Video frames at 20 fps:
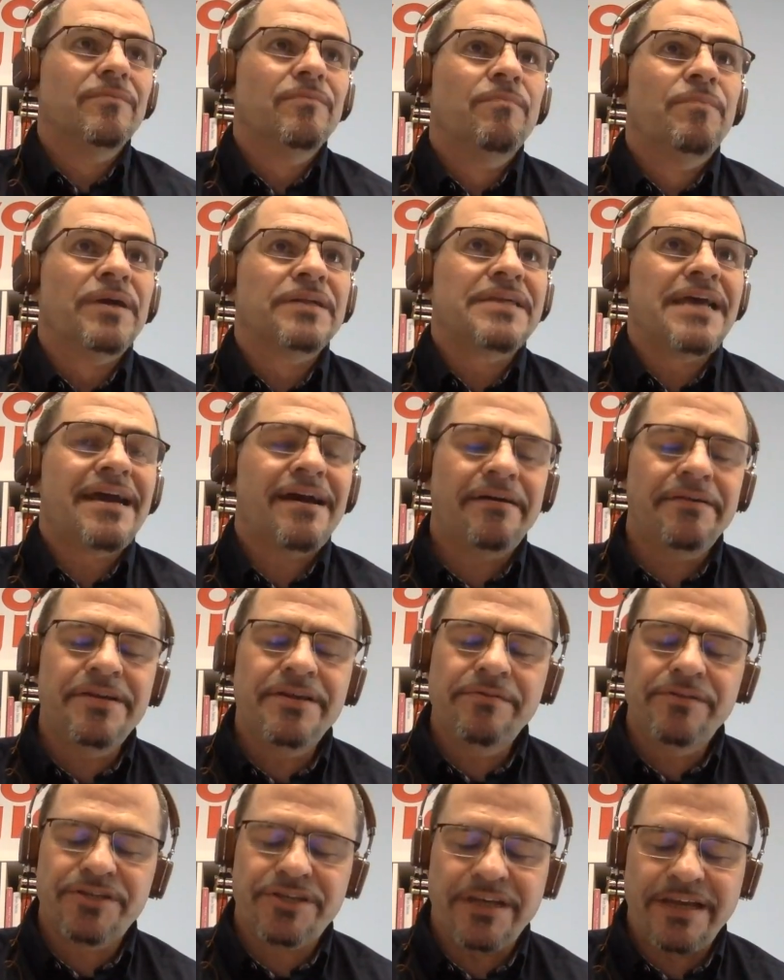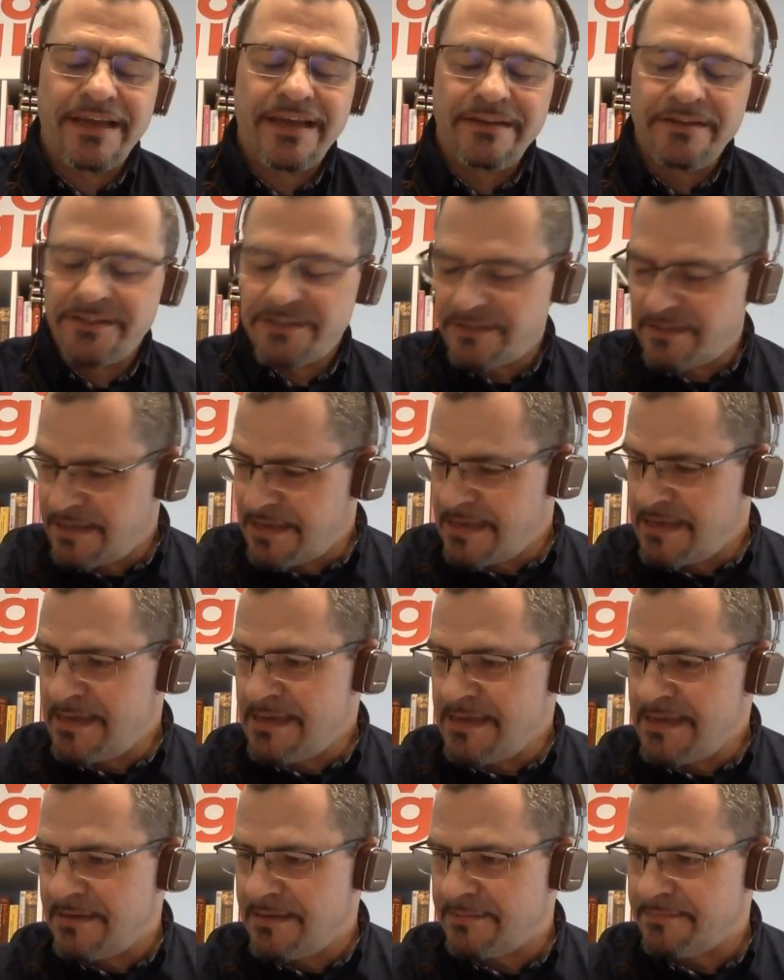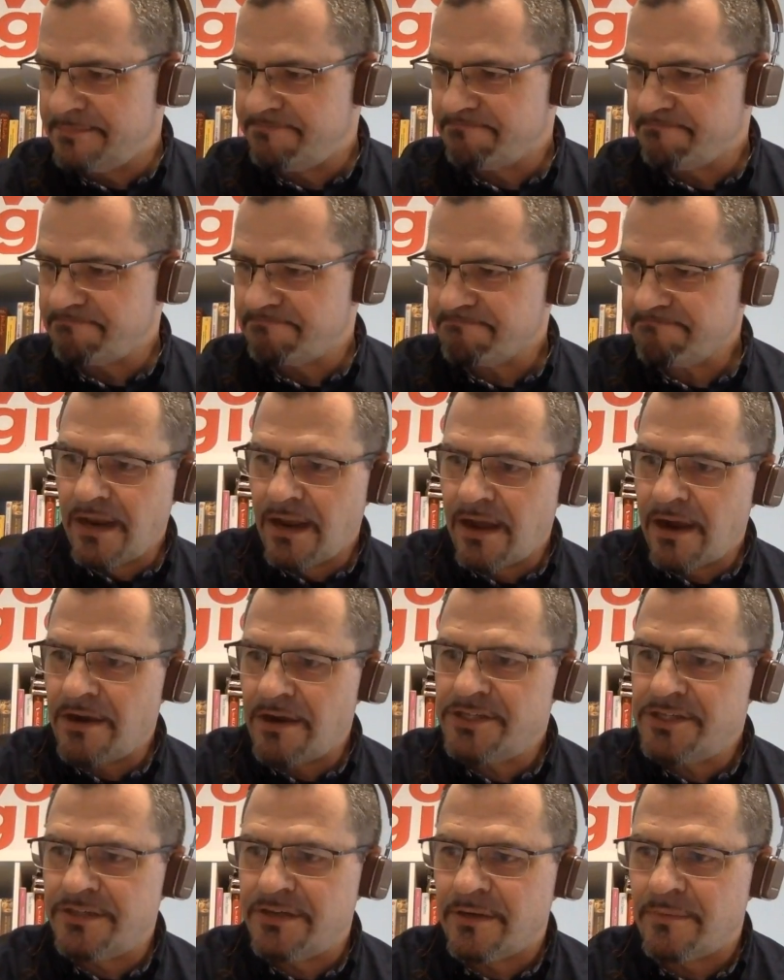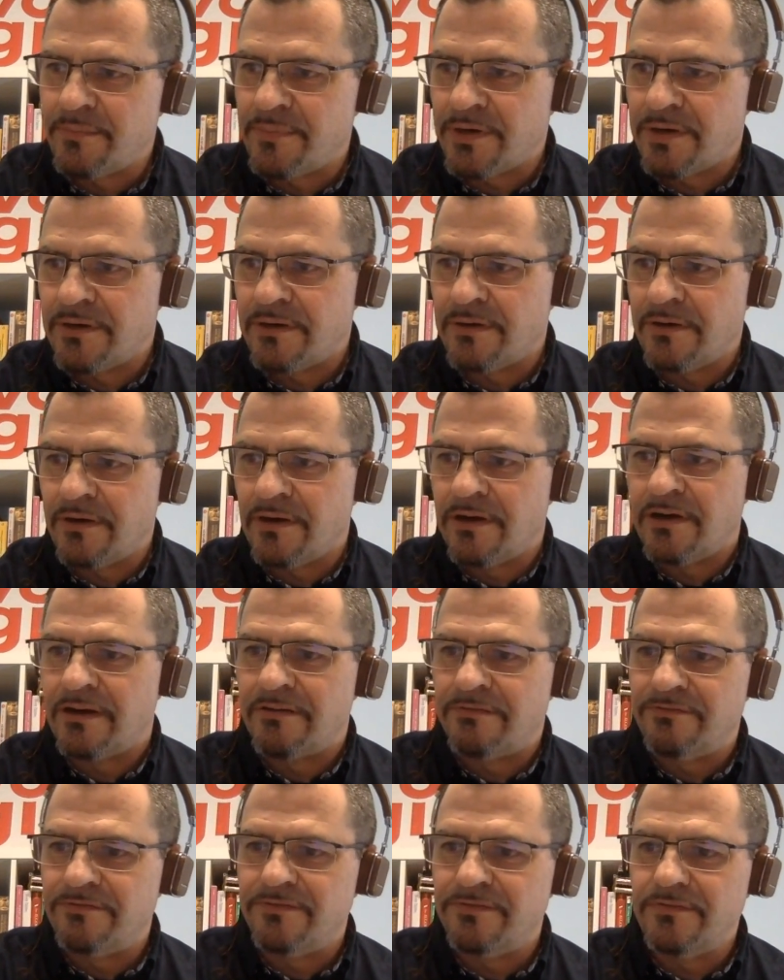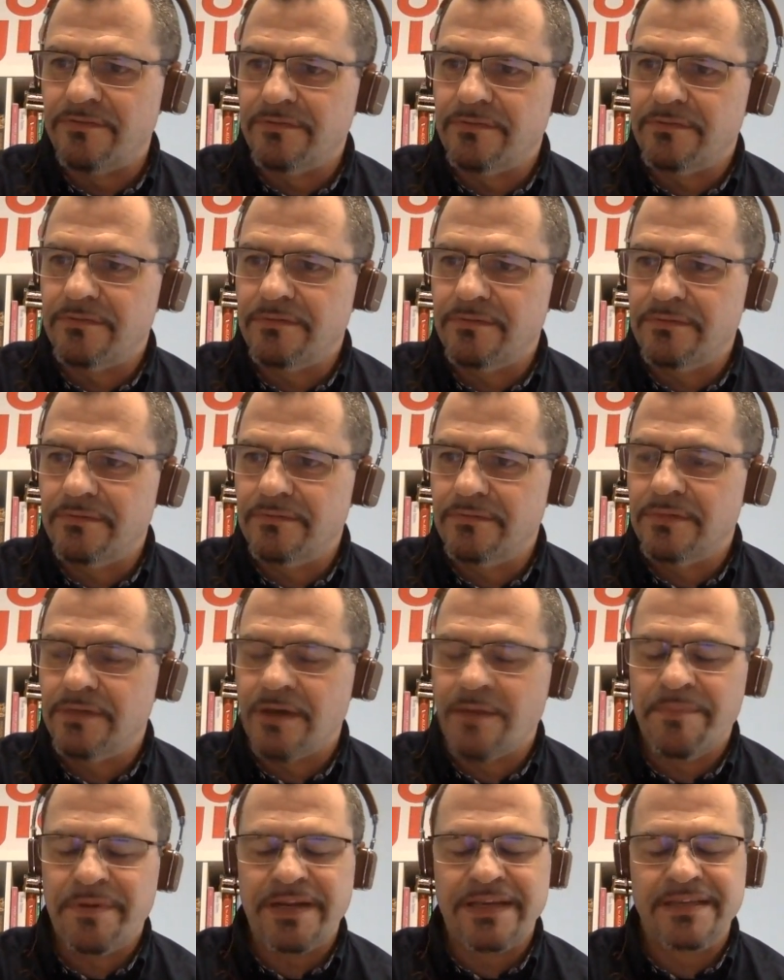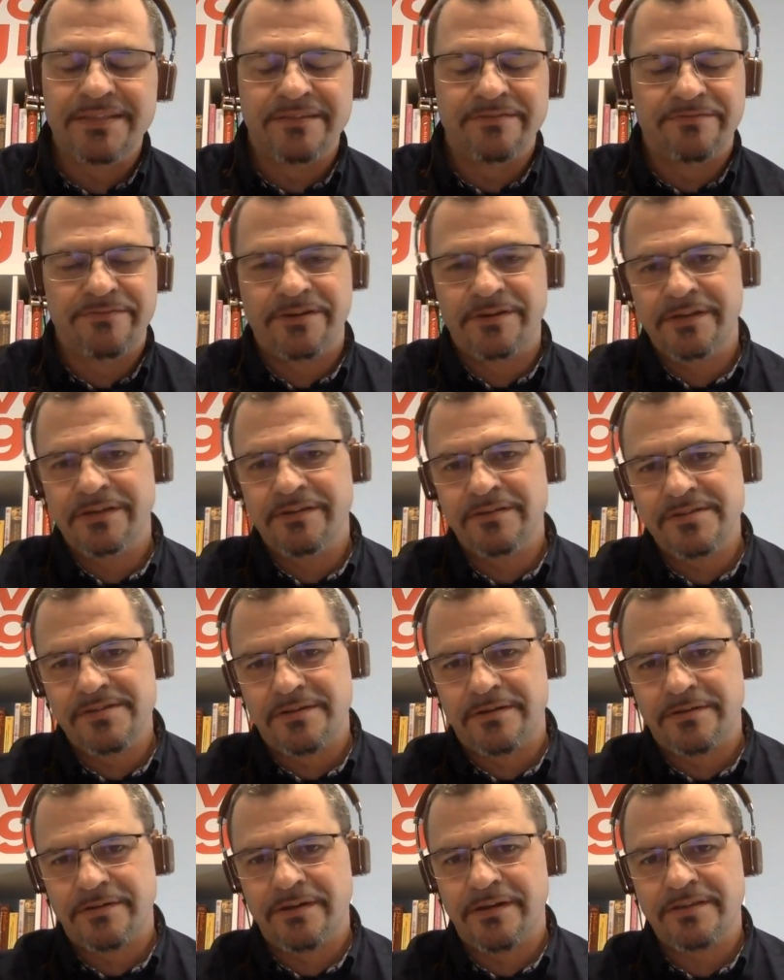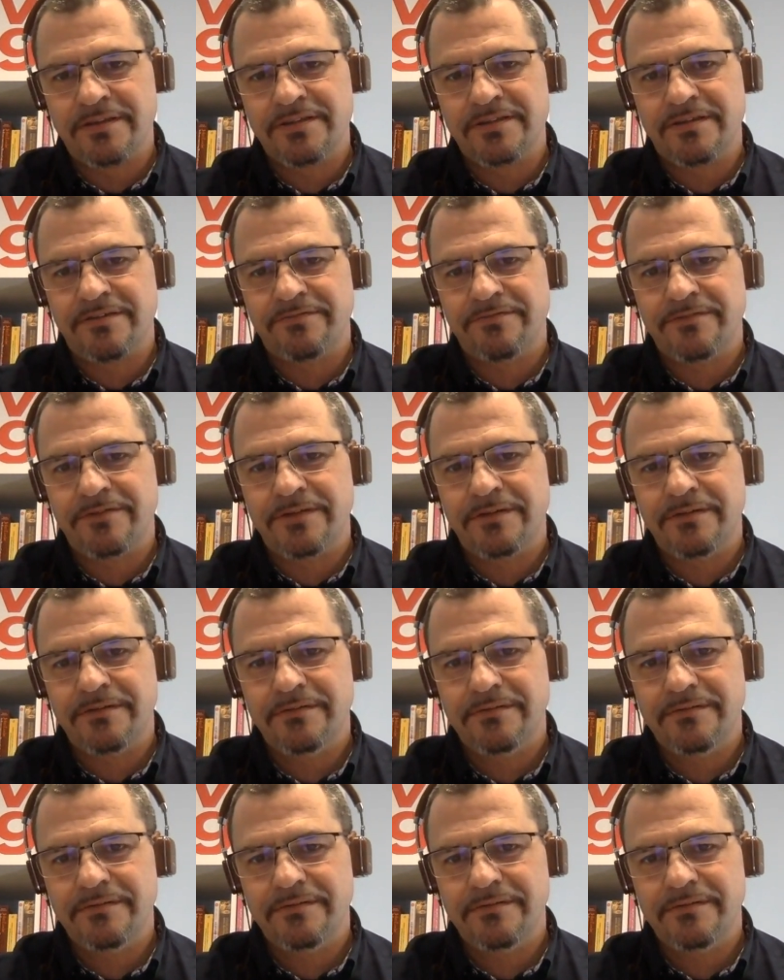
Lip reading: But how do you change the larger number of companies in verticals that are not software,